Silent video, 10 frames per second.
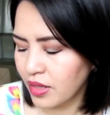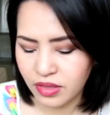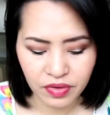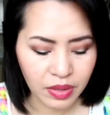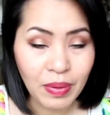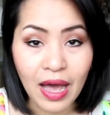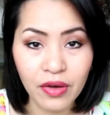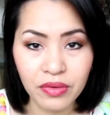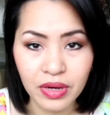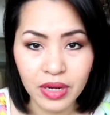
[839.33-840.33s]
it's very
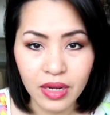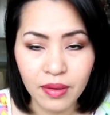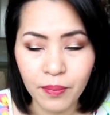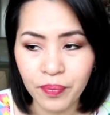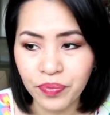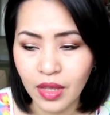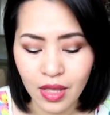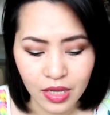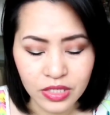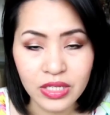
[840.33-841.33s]
powdery.
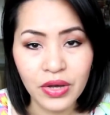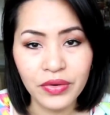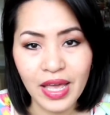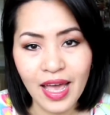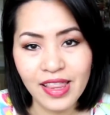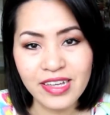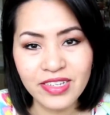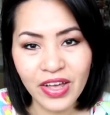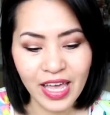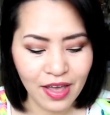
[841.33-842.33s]
So yeah,
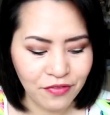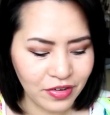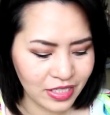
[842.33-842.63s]
that's all I have